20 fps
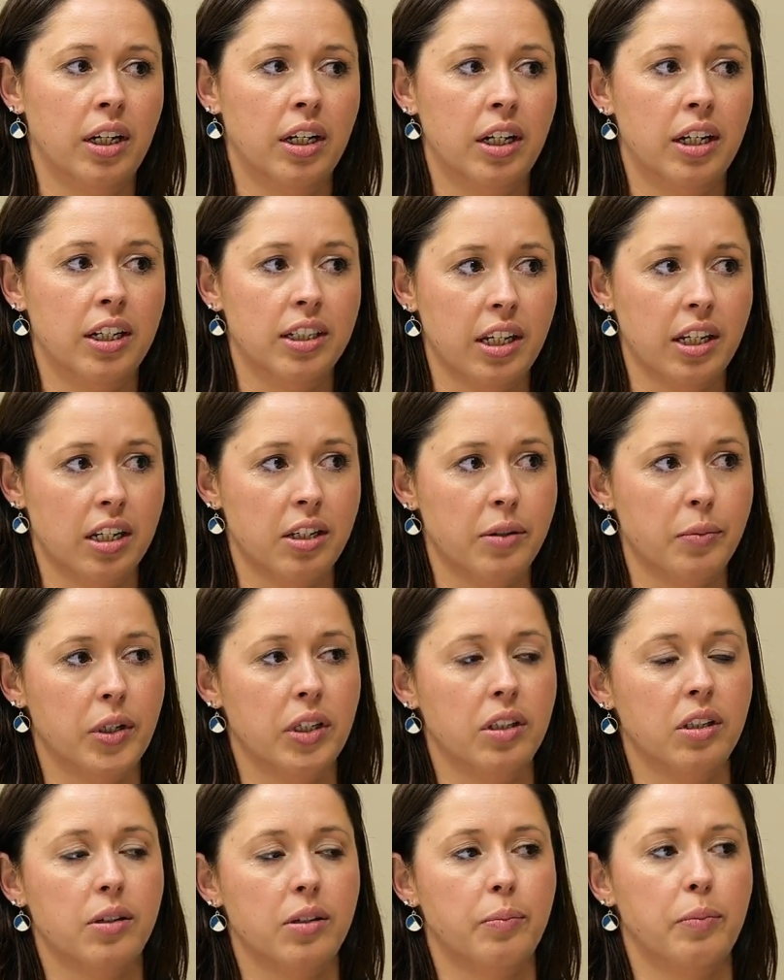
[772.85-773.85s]

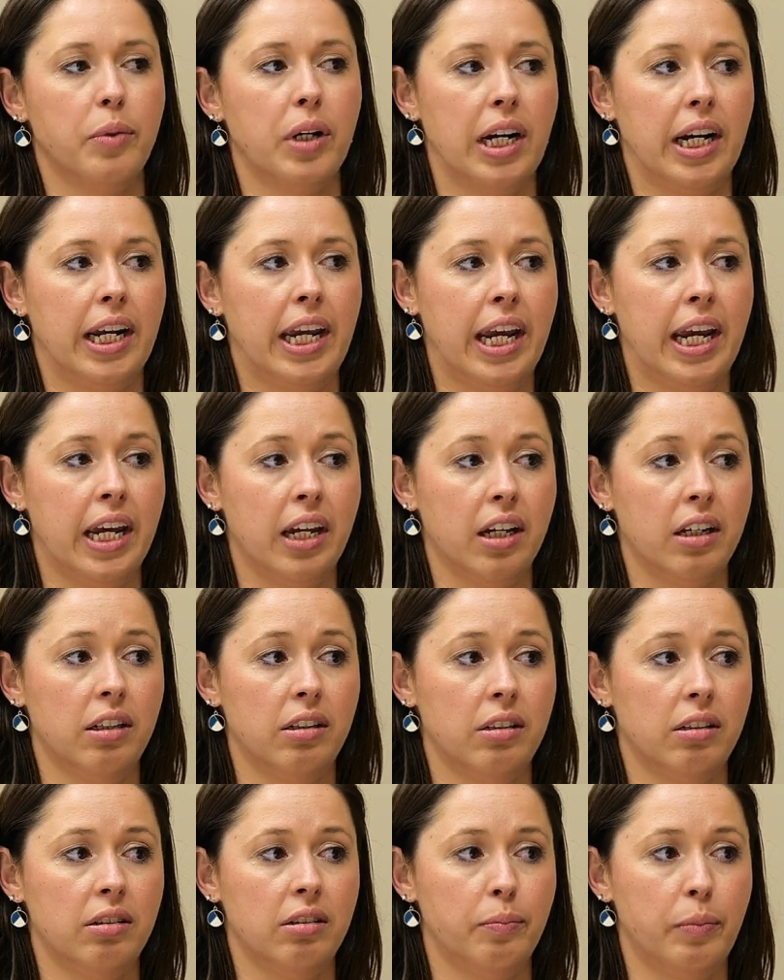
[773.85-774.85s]
assessments, but I
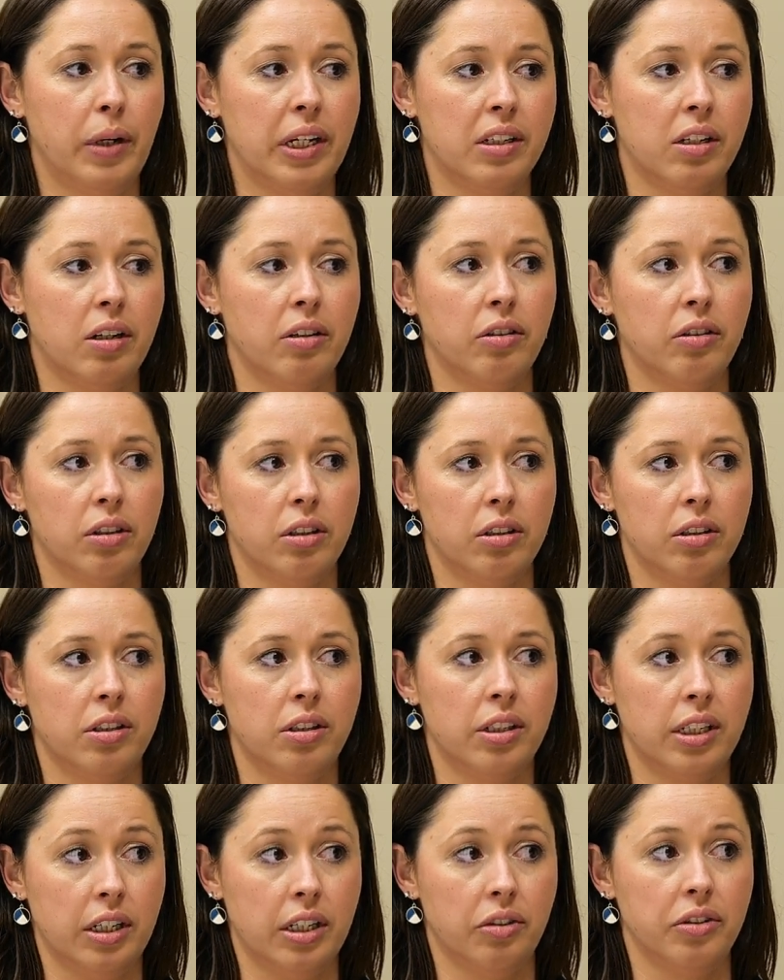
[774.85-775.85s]
can, based on their
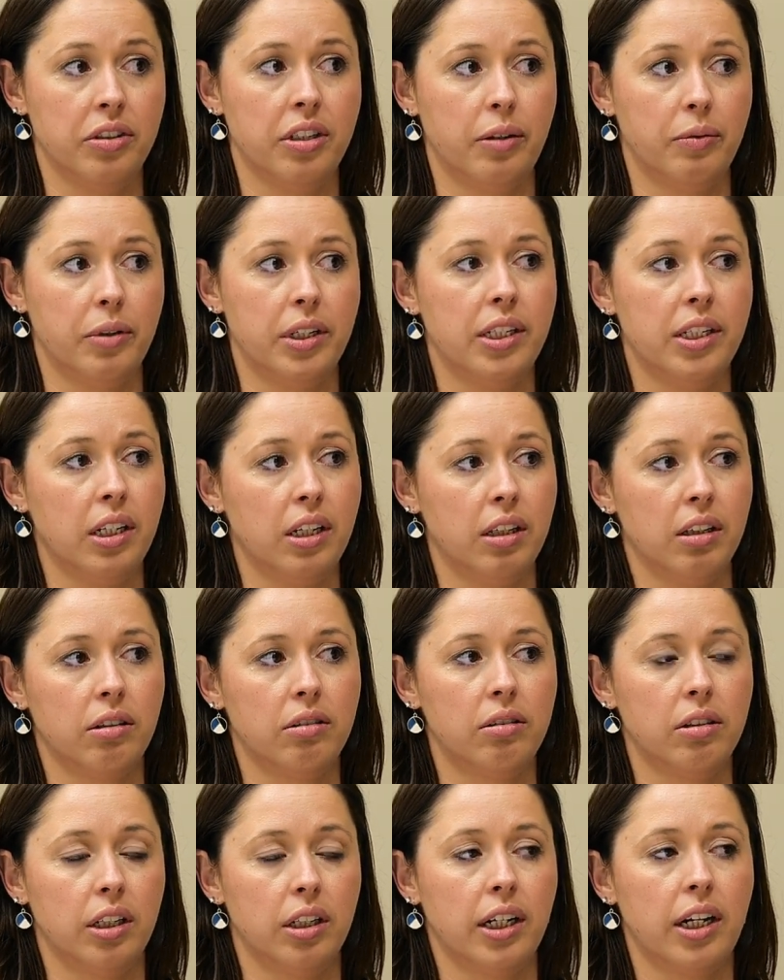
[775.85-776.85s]
skills that we see in the
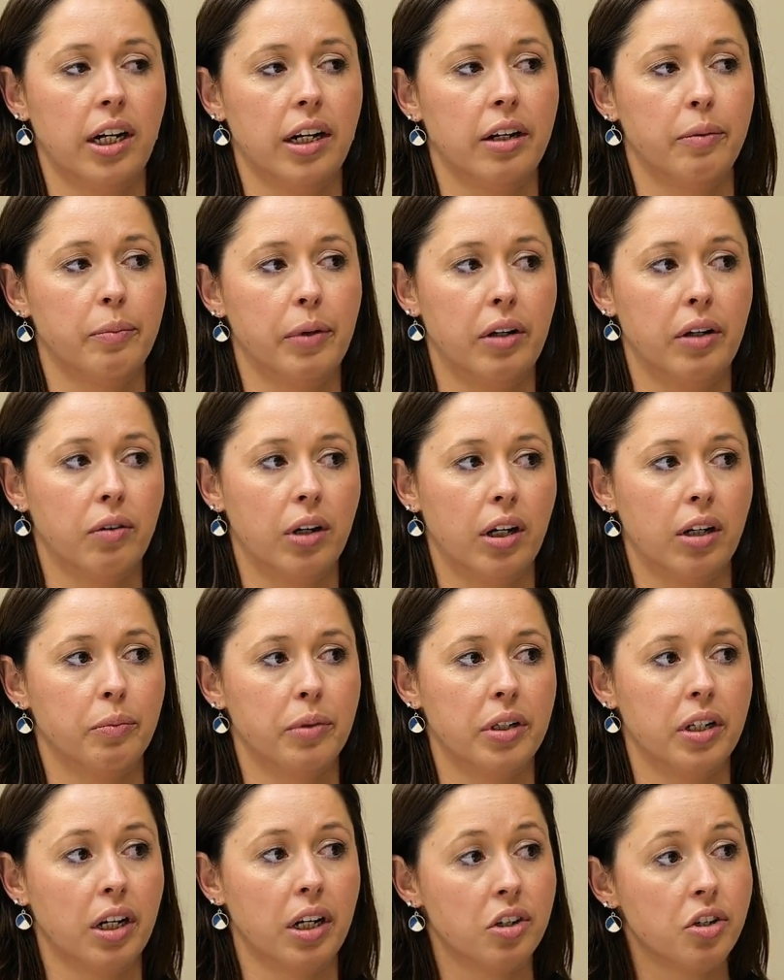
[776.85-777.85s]
clinic, I can make
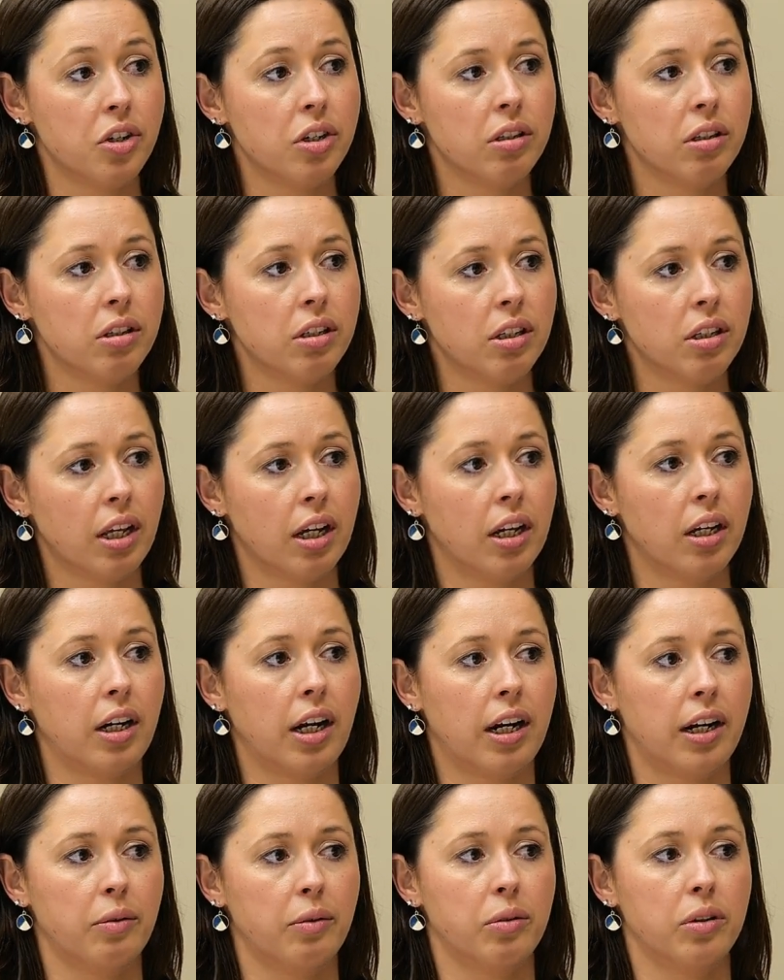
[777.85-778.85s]
recommendations that
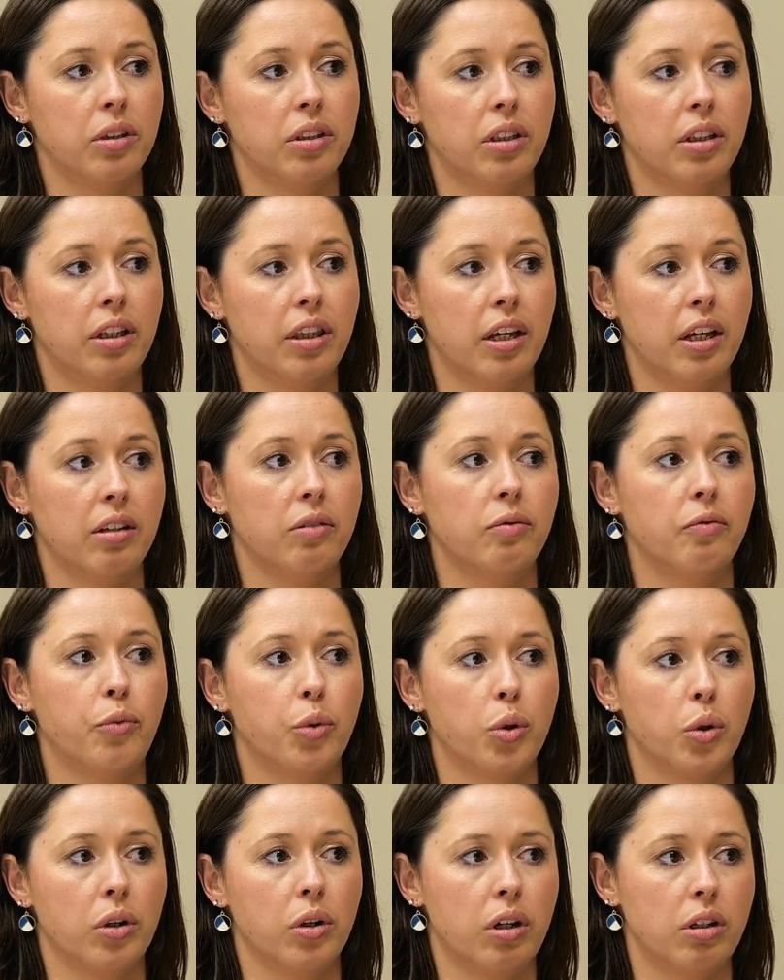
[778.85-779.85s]
I would then forward on